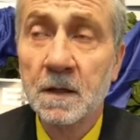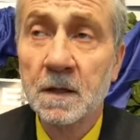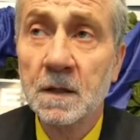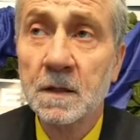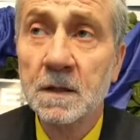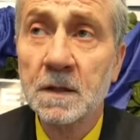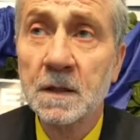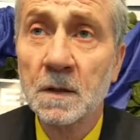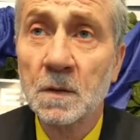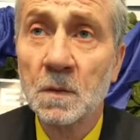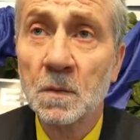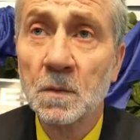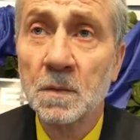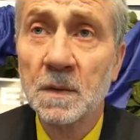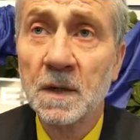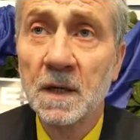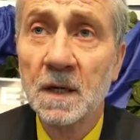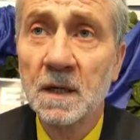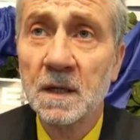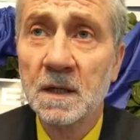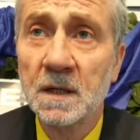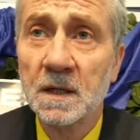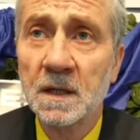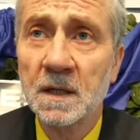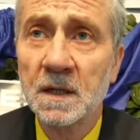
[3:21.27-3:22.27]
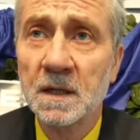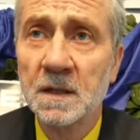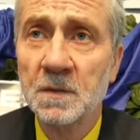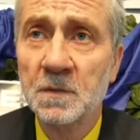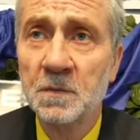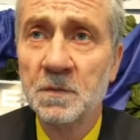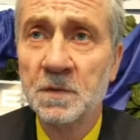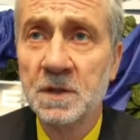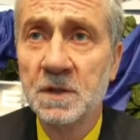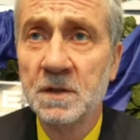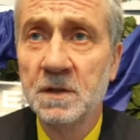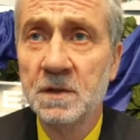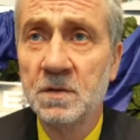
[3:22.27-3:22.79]
Yeah, well,
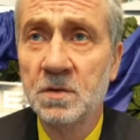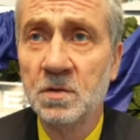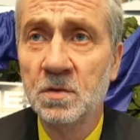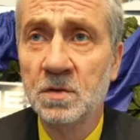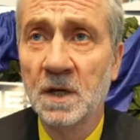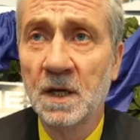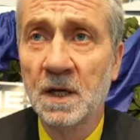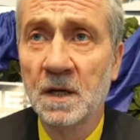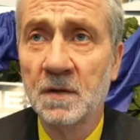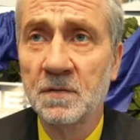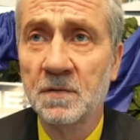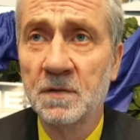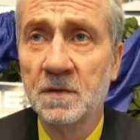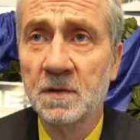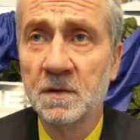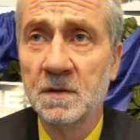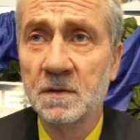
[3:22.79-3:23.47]
we do have